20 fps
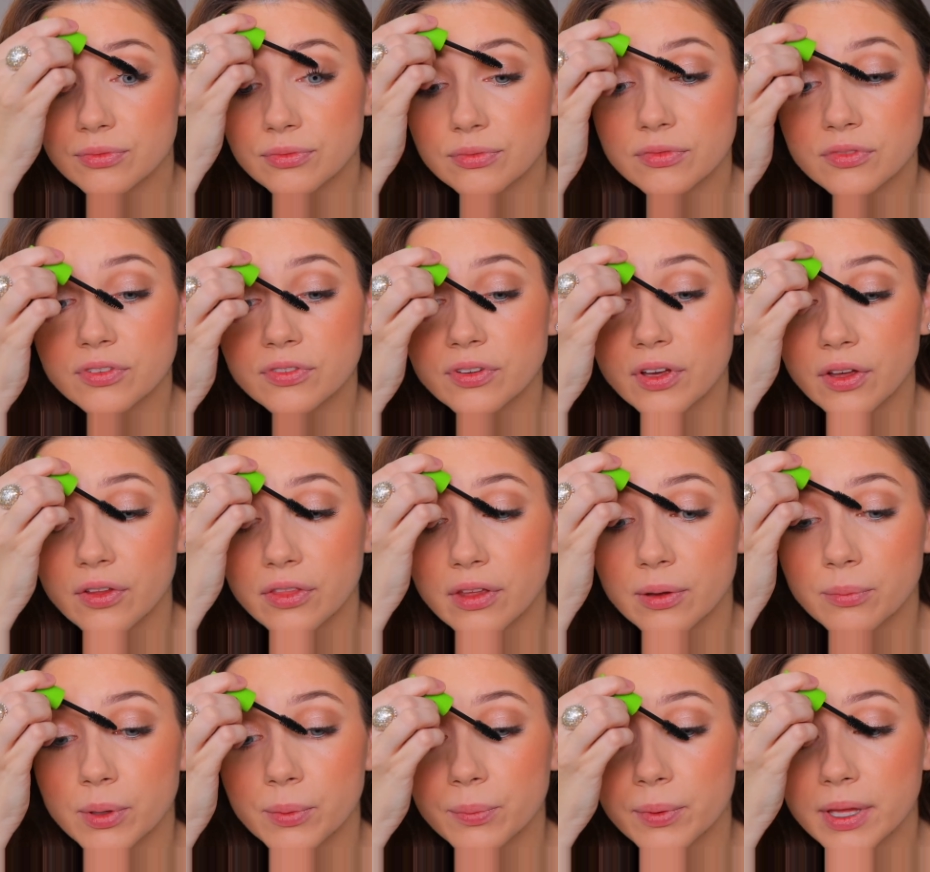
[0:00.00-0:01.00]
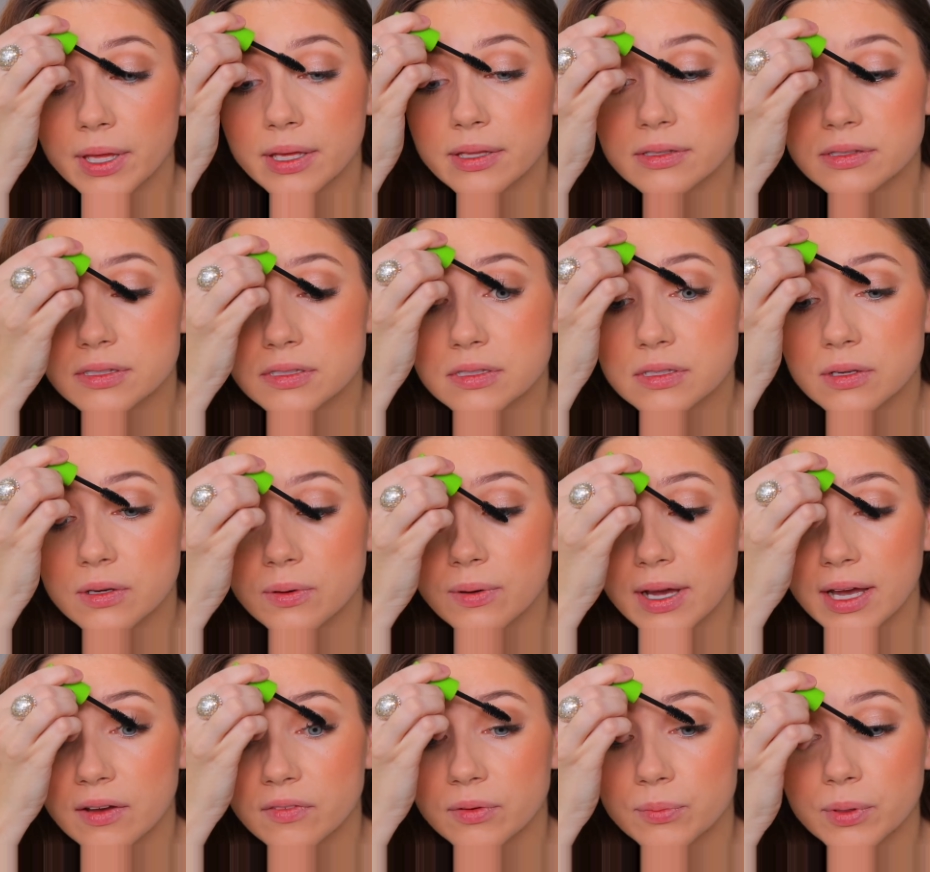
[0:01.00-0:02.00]
fill them a bit, so I
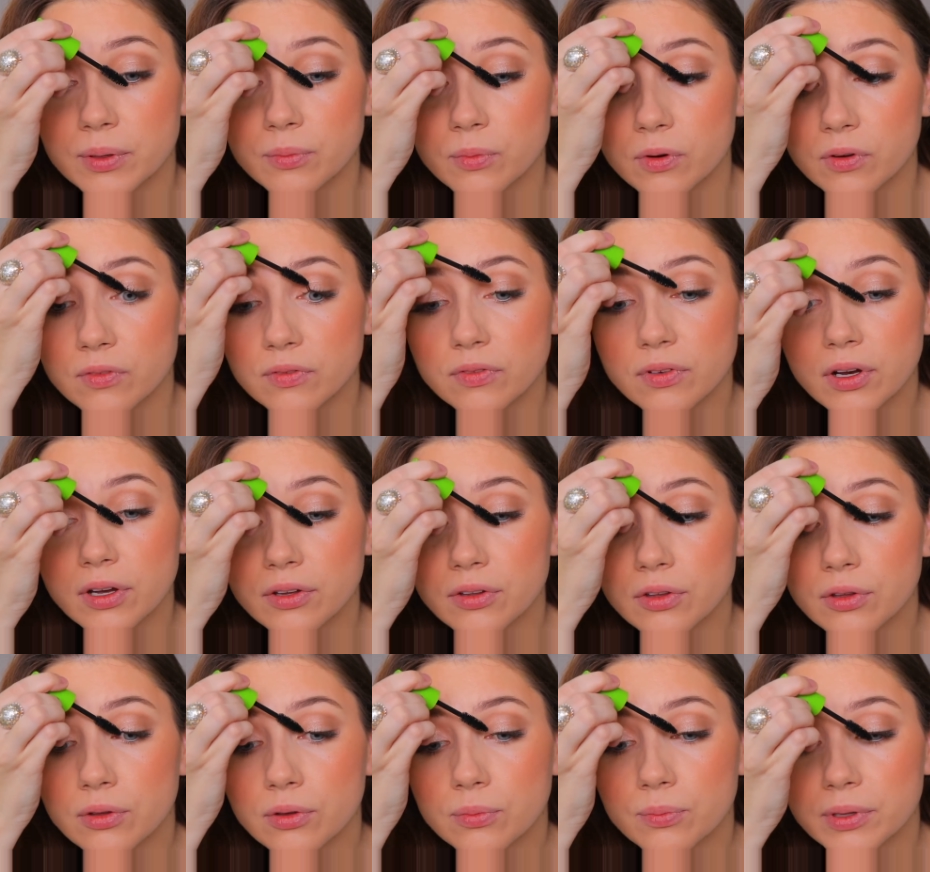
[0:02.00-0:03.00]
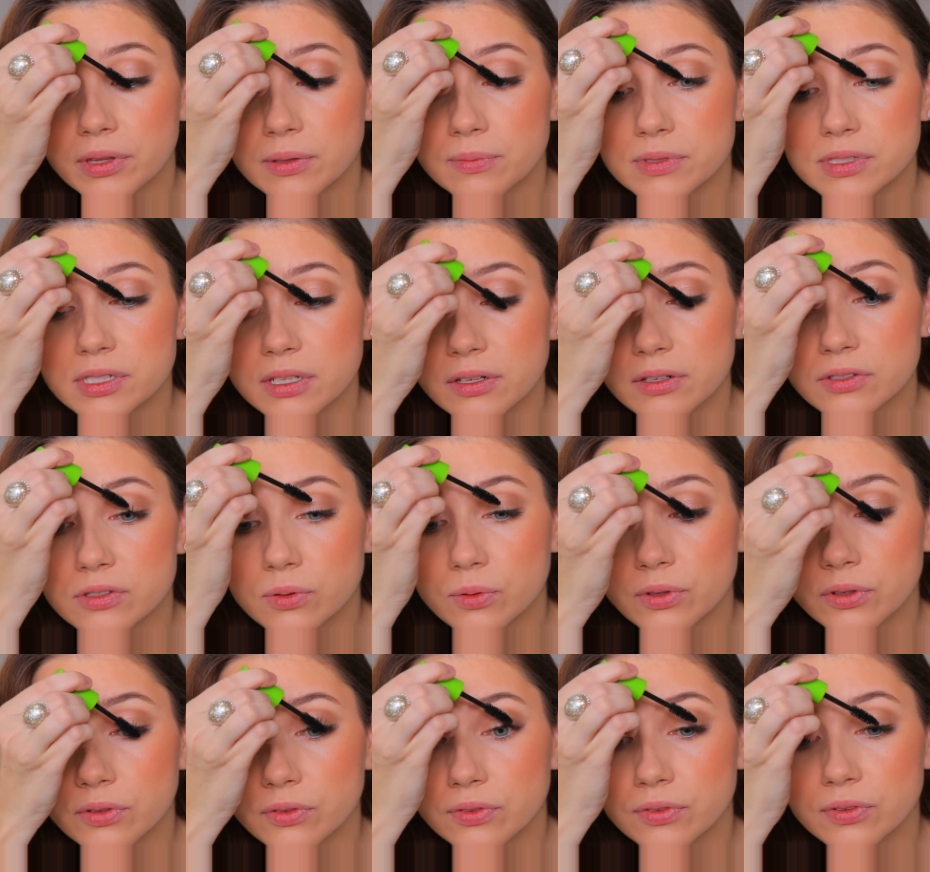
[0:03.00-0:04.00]
have a bit more volume, but the mascara is
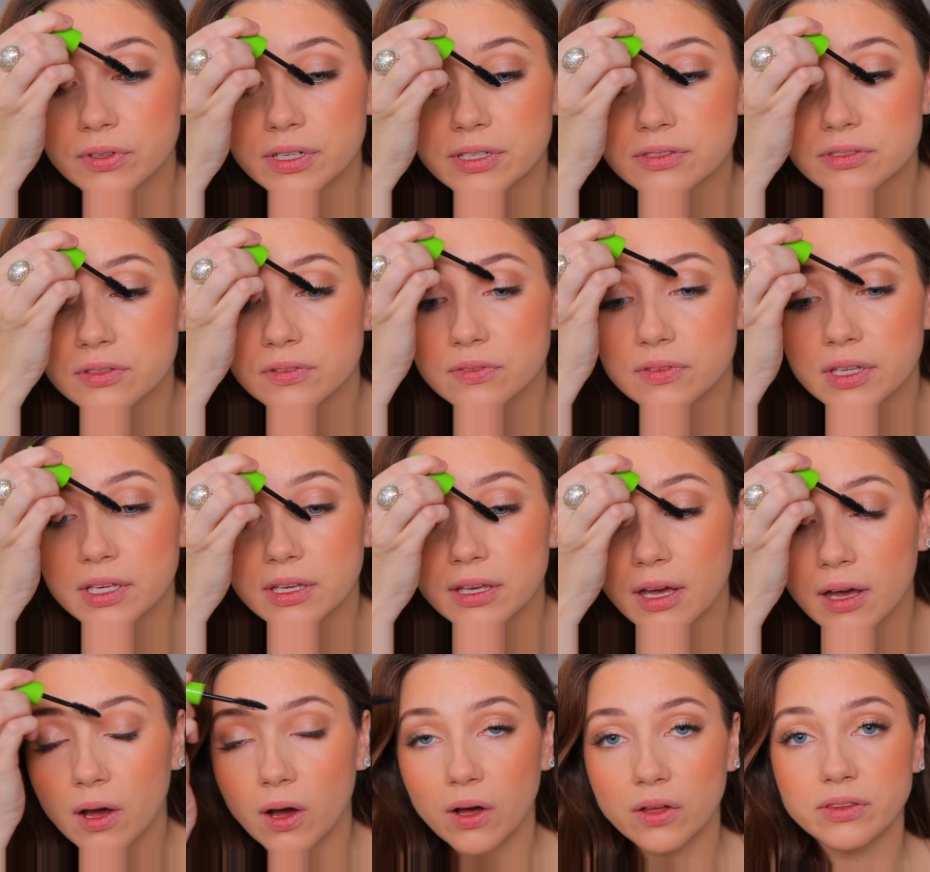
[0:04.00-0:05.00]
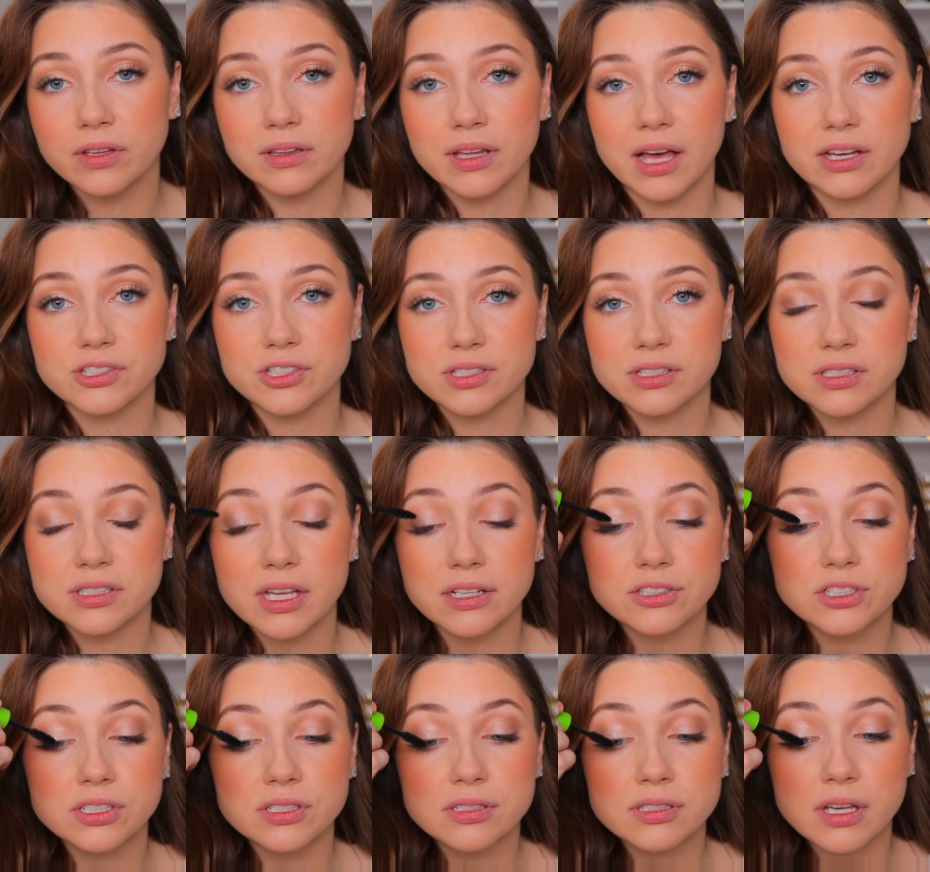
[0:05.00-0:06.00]
oil free, so if they get on the lash
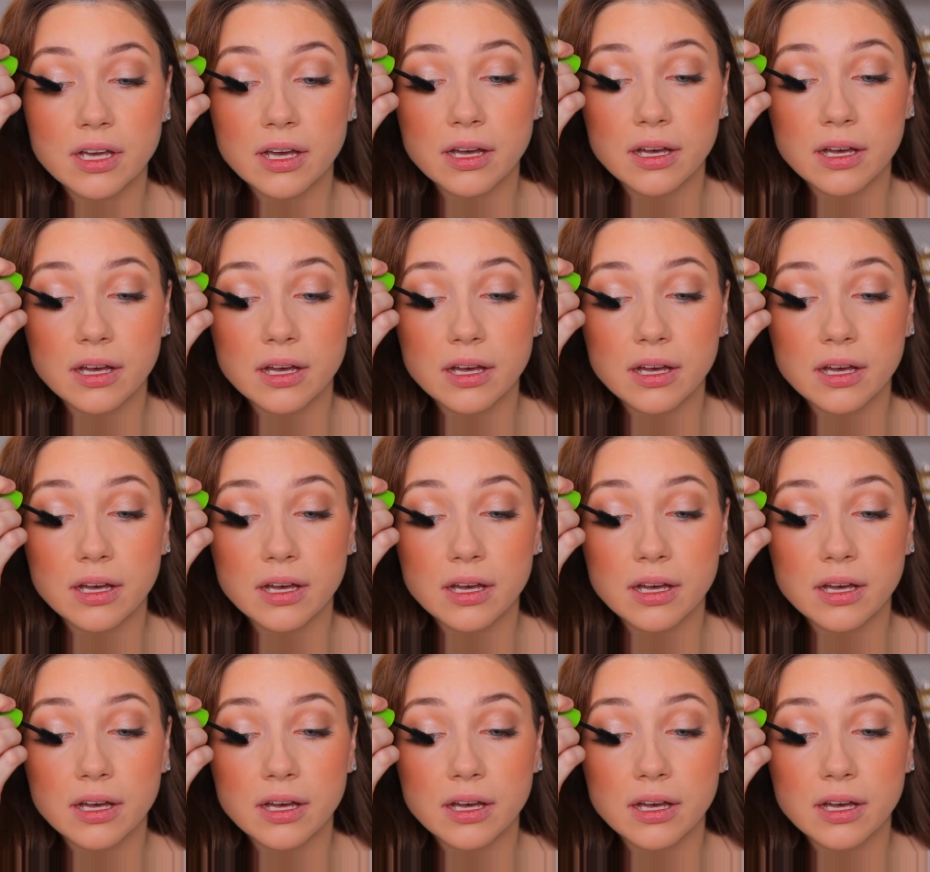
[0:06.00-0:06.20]
extensions,